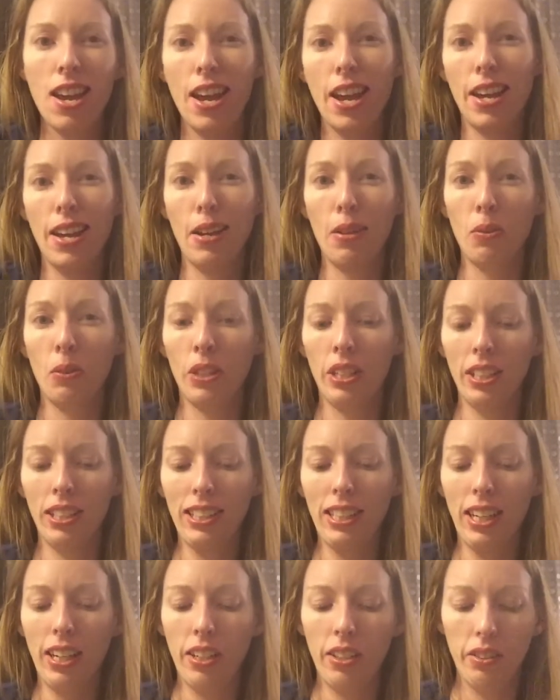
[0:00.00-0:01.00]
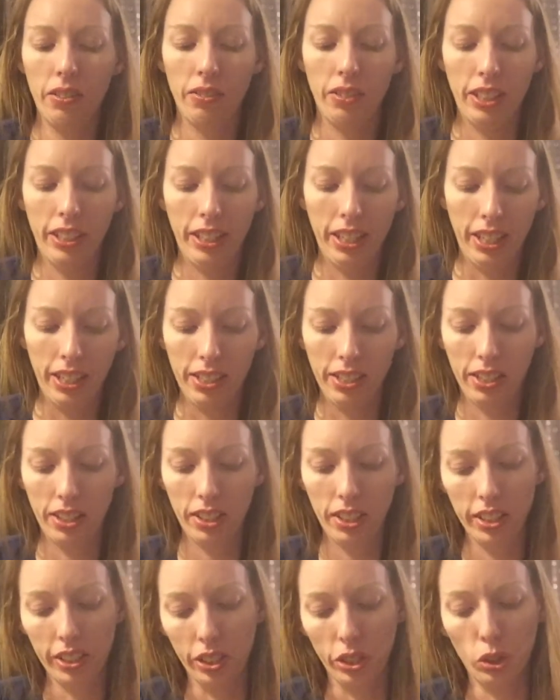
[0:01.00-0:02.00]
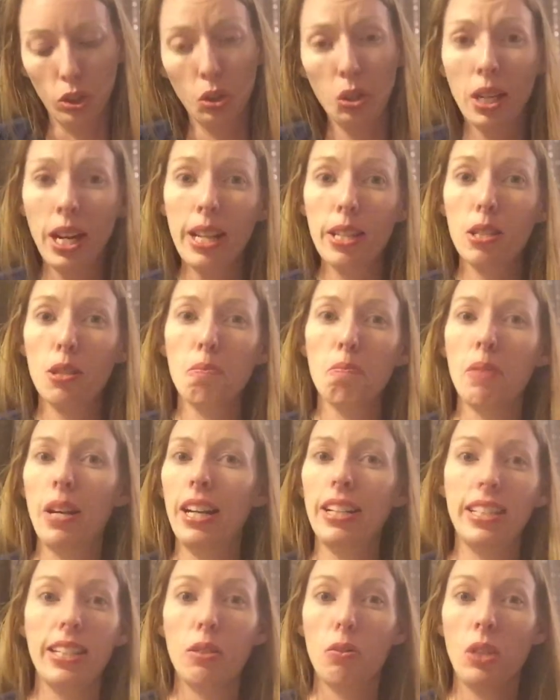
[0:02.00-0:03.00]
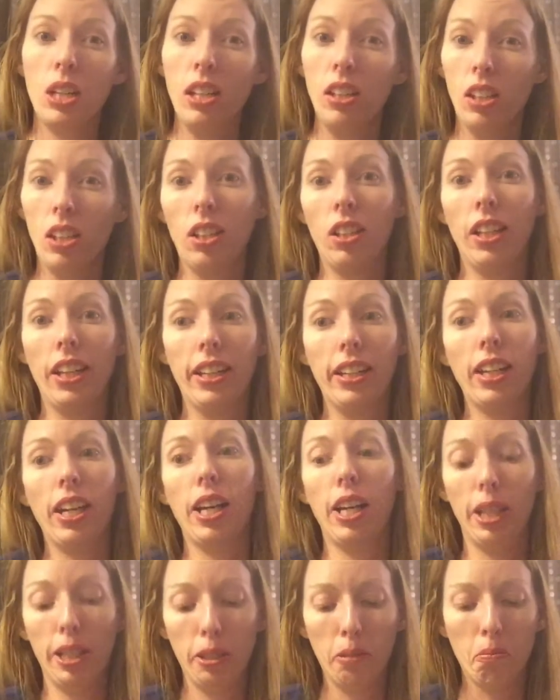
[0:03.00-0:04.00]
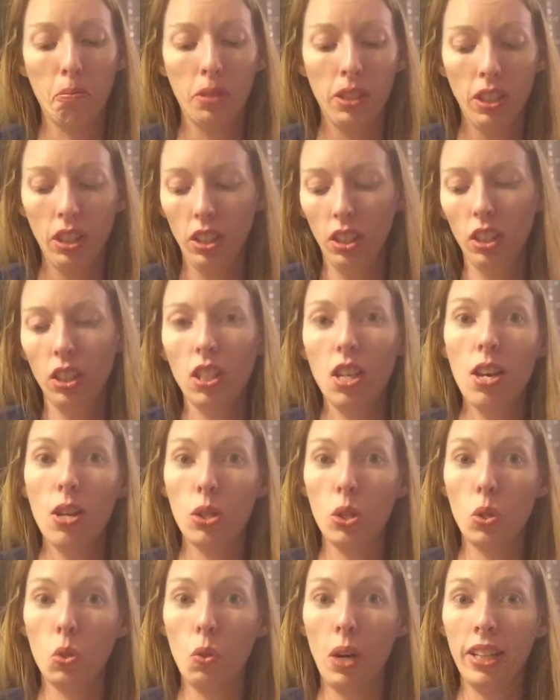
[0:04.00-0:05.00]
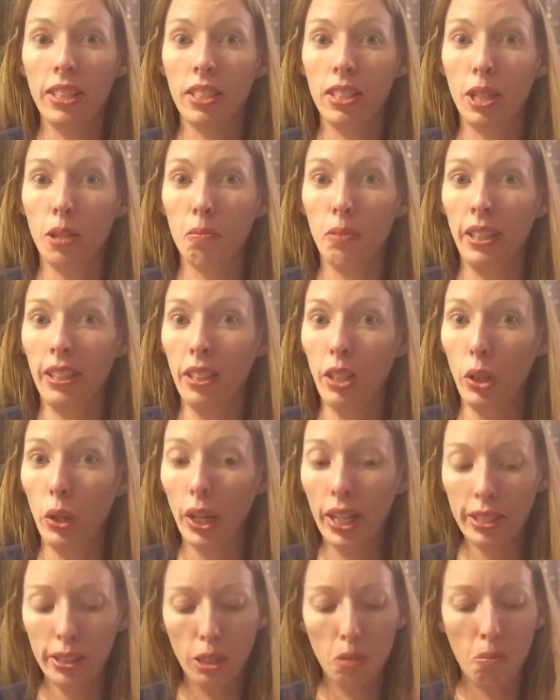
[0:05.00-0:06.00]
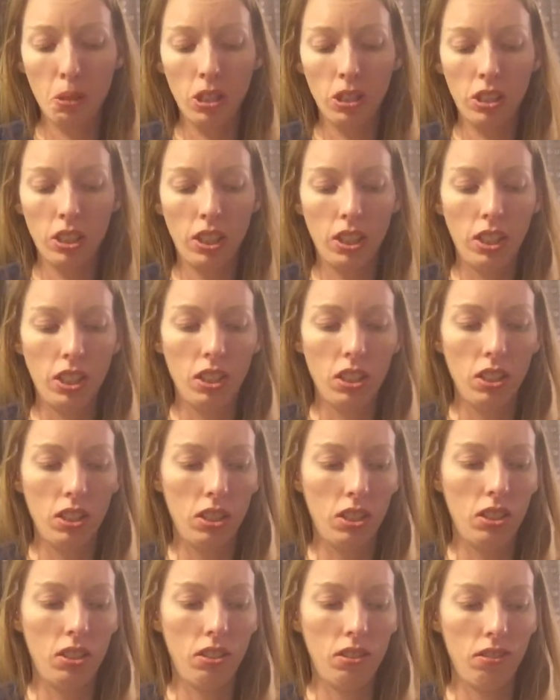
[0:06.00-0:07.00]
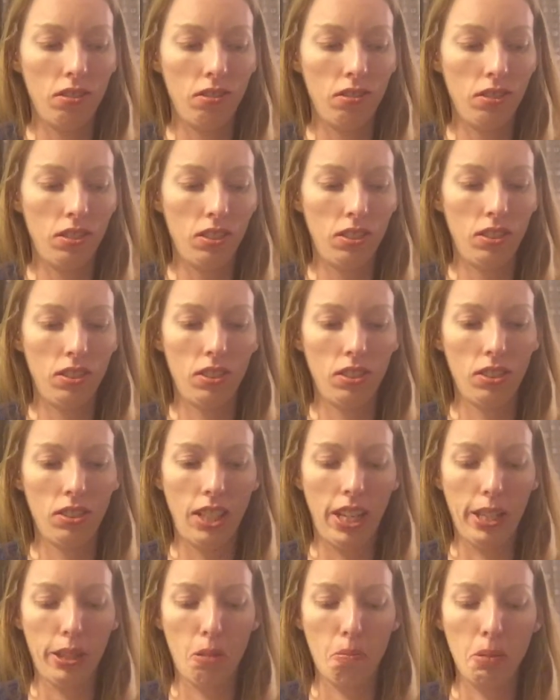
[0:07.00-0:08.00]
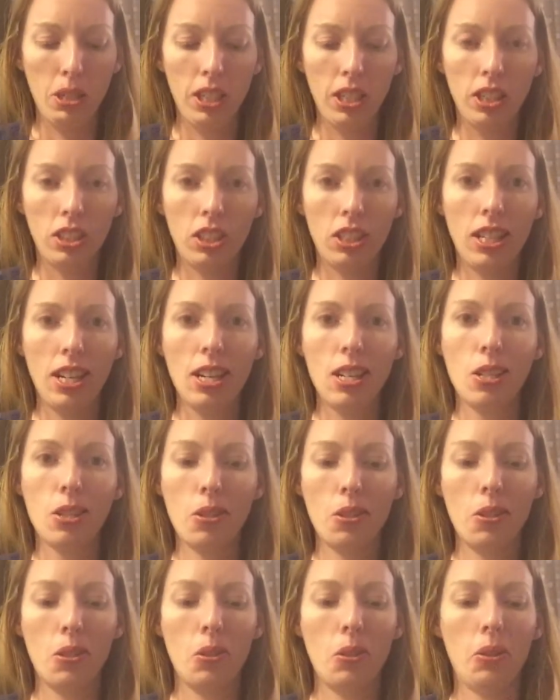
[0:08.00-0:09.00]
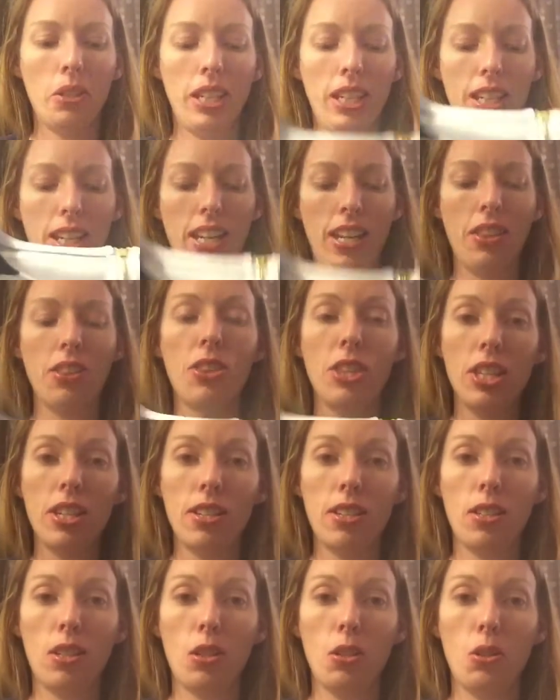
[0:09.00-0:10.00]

And I wanted kind of a nice Easter dress, but I didn't want to look like I am dressed up like a crazy person at the beach. So they had this